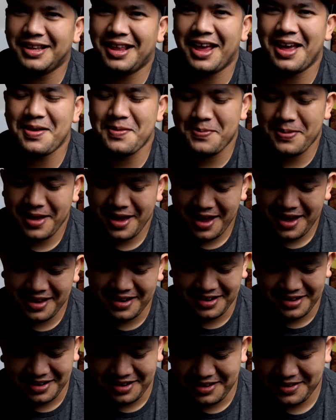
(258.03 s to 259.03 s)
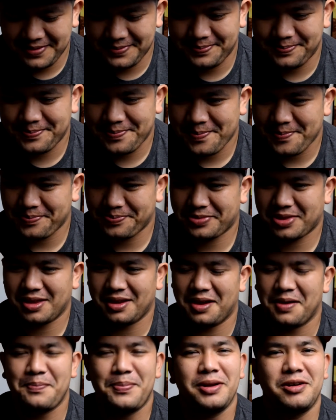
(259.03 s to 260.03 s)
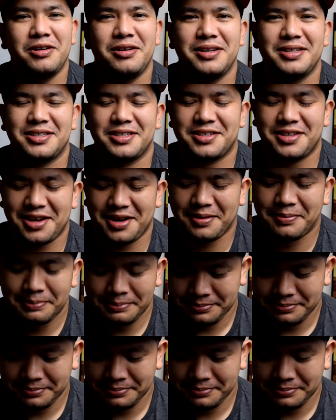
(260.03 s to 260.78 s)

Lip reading: that bad, bitterness aside.